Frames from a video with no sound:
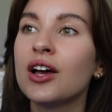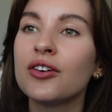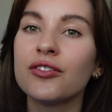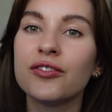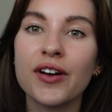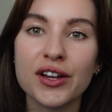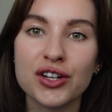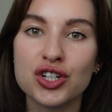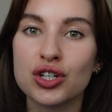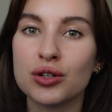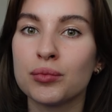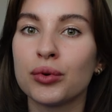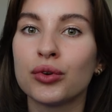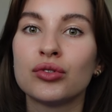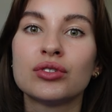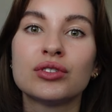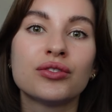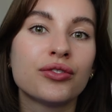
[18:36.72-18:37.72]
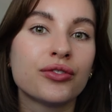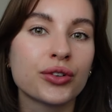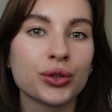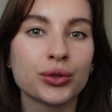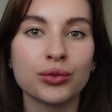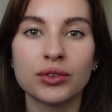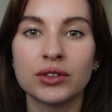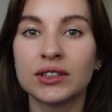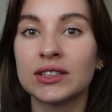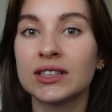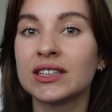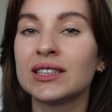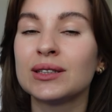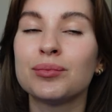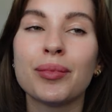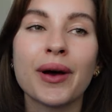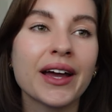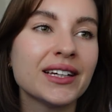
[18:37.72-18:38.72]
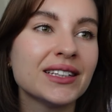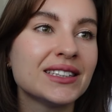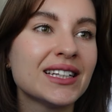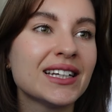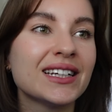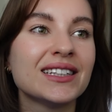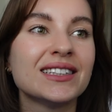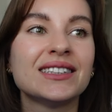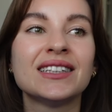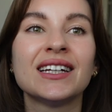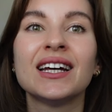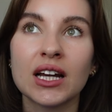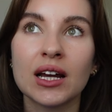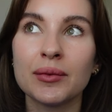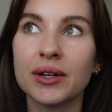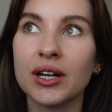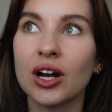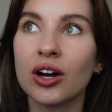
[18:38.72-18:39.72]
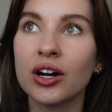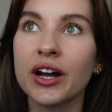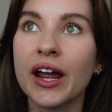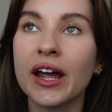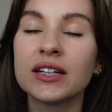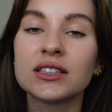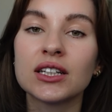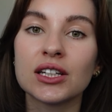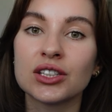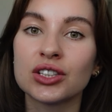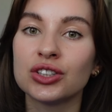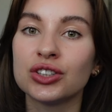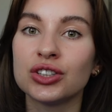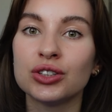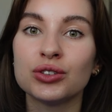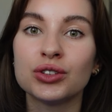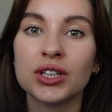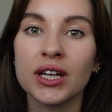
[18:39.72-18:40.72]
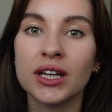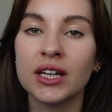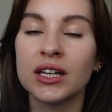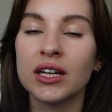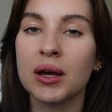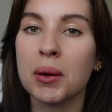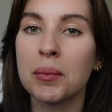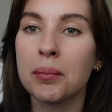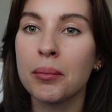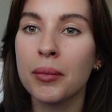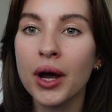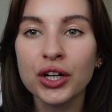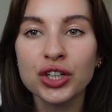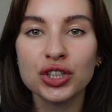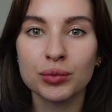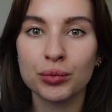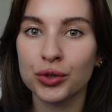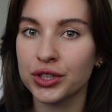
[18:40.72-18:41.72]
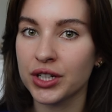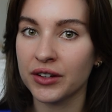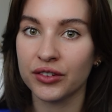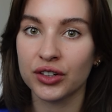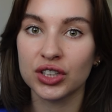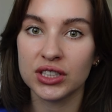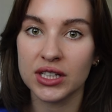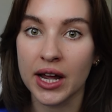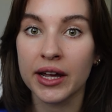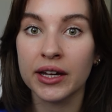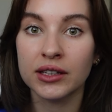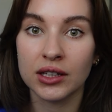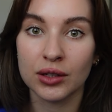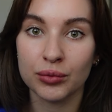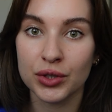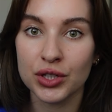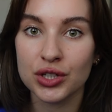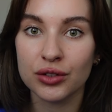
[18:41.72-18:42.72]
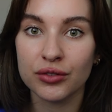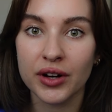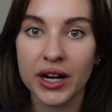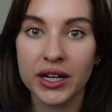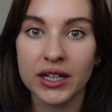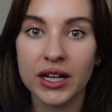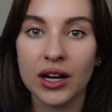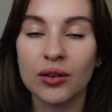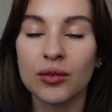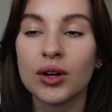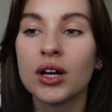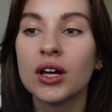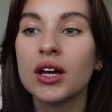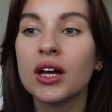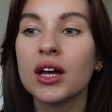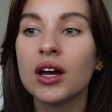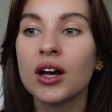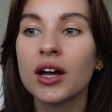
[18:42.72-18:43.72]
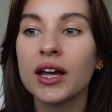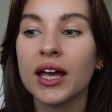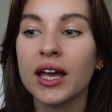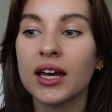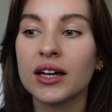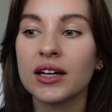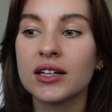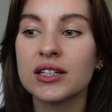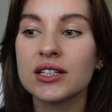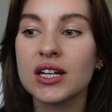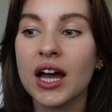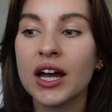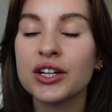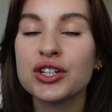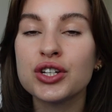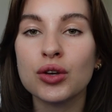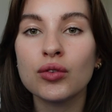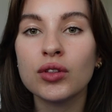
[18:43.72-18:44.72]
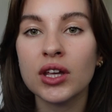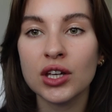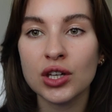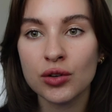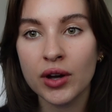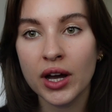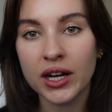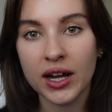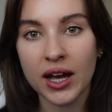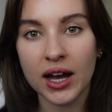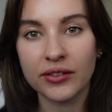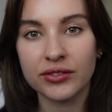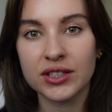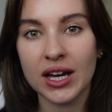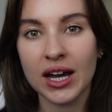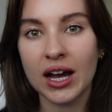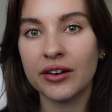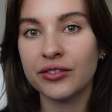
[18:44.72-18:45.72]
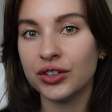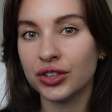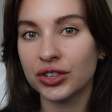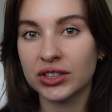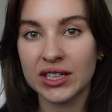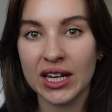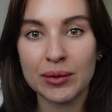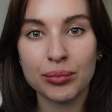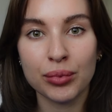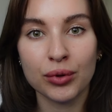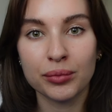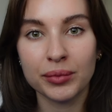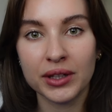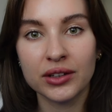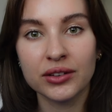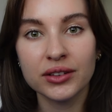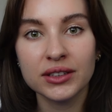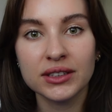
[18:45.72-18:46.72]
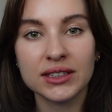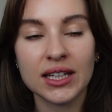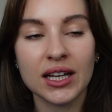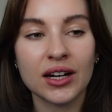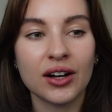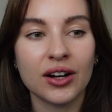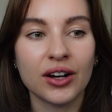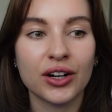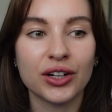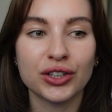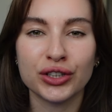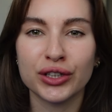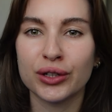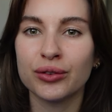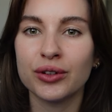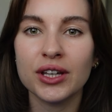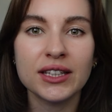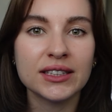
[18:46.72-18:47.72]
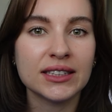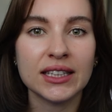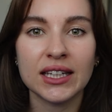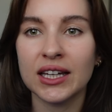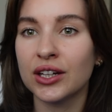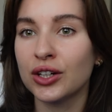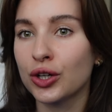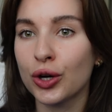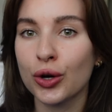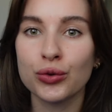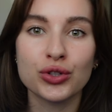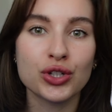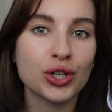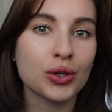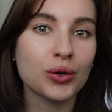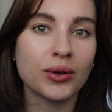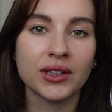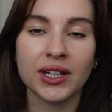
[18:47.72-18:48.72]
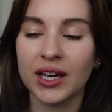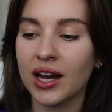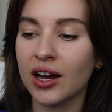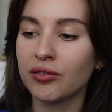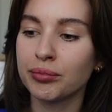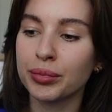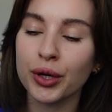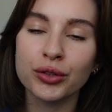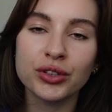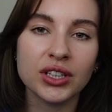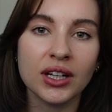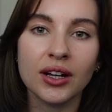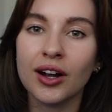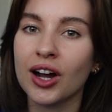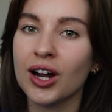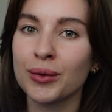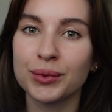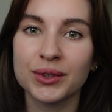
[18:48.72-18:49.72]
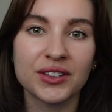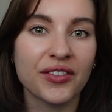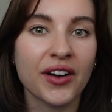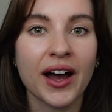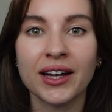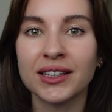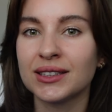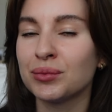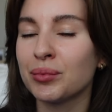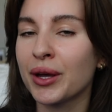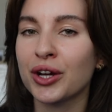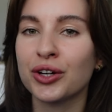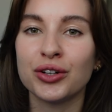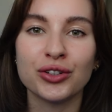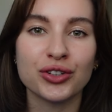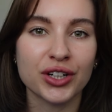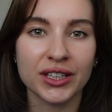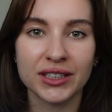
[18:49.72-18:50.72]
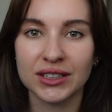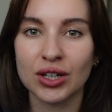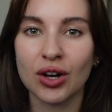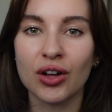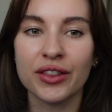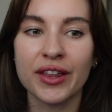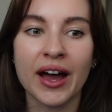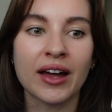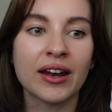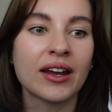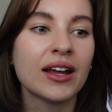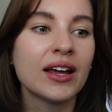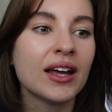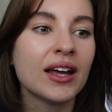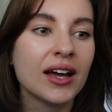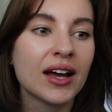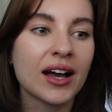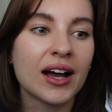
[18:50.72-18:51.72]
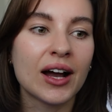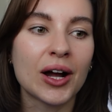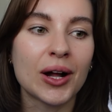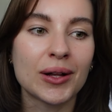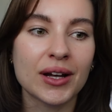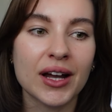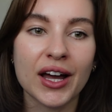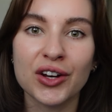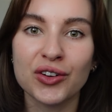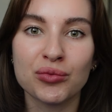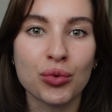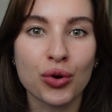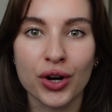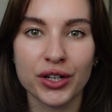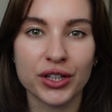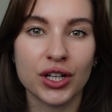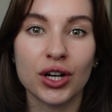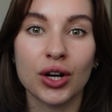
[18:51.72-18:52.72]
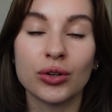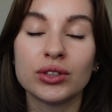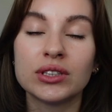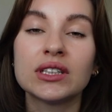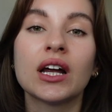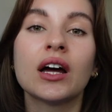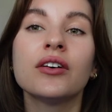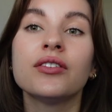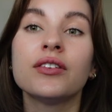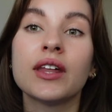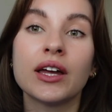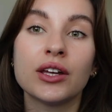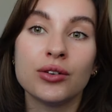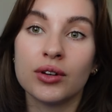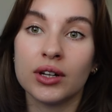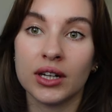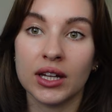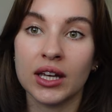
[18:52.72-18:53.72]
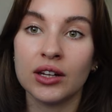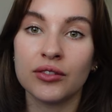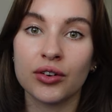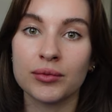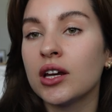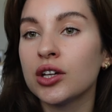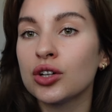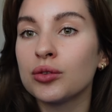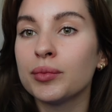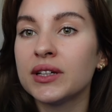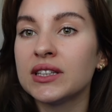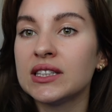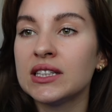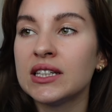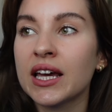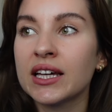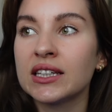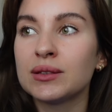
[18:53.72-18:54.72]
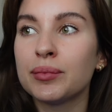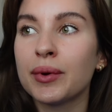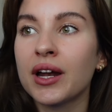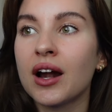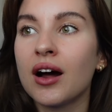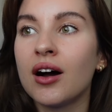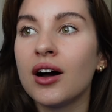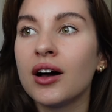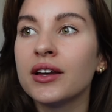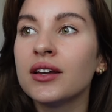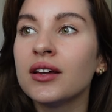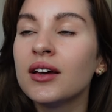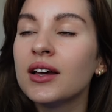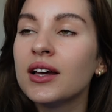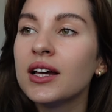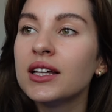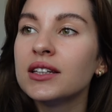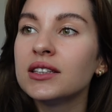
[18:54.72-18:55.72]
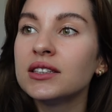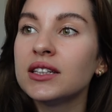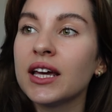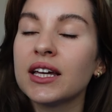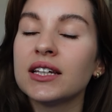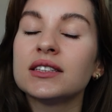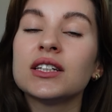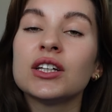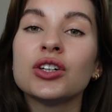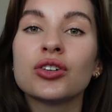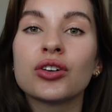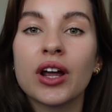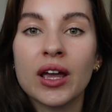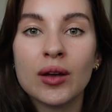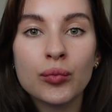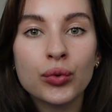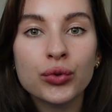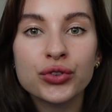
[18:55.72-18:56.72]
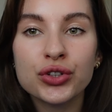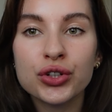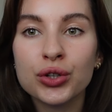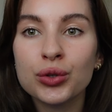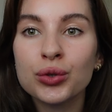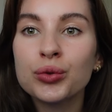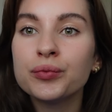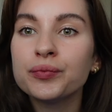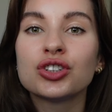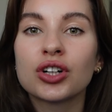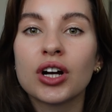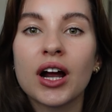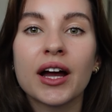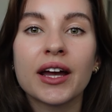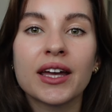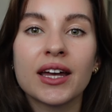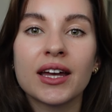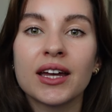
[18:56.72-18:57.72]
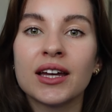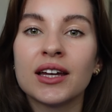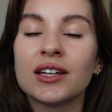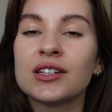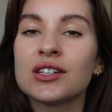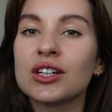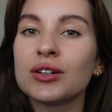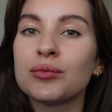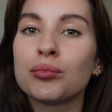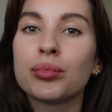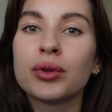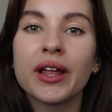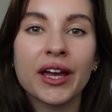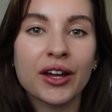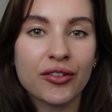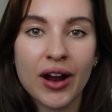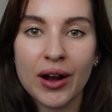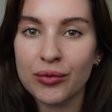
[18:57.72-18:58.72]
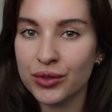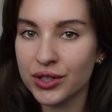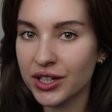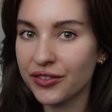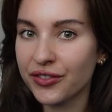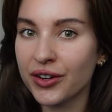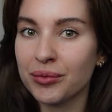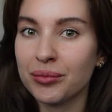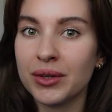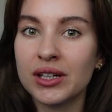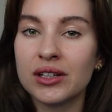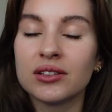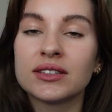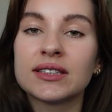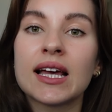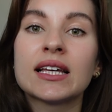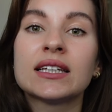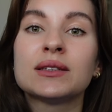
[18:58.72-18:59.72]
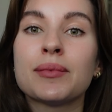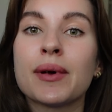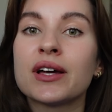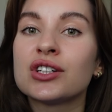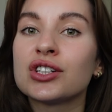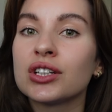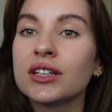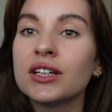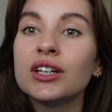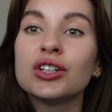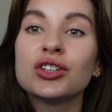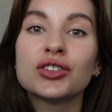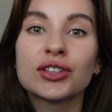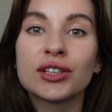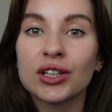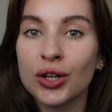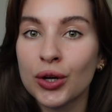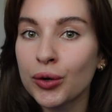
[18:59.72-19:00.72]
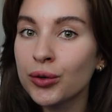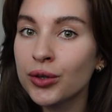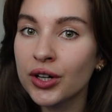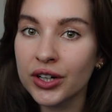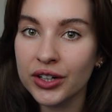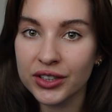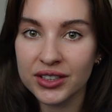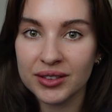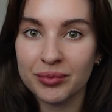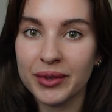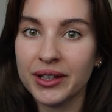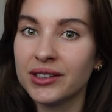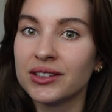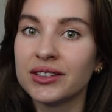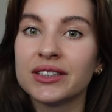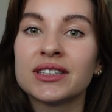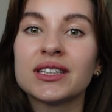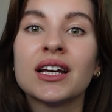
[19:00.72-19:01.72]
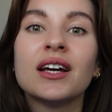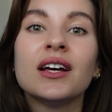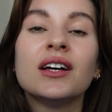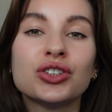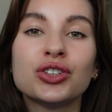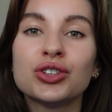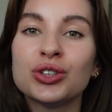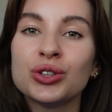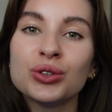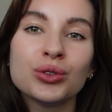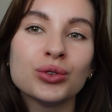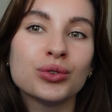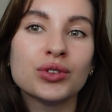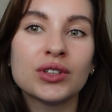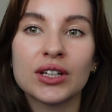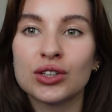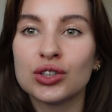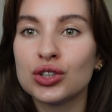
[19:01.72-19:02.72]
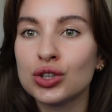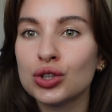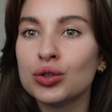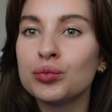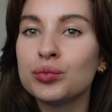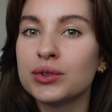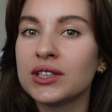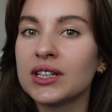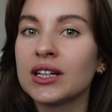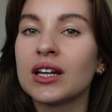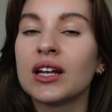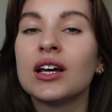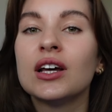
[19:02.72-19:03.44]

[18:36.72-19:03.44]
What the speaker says: vegetables, fruits, spices. I mean, our ancestors used to eat a much more diverse diet than we do right now. And I do think you kind of have to have your staple meals that are, easy and go-to, and they have protein, carbs, fats, micronutrients, all that kind of more on the go stuff that you can eat from in your busy days. But on the days that you're able to, try and play around with different meals, especially slow cooked meals, stews and soups, and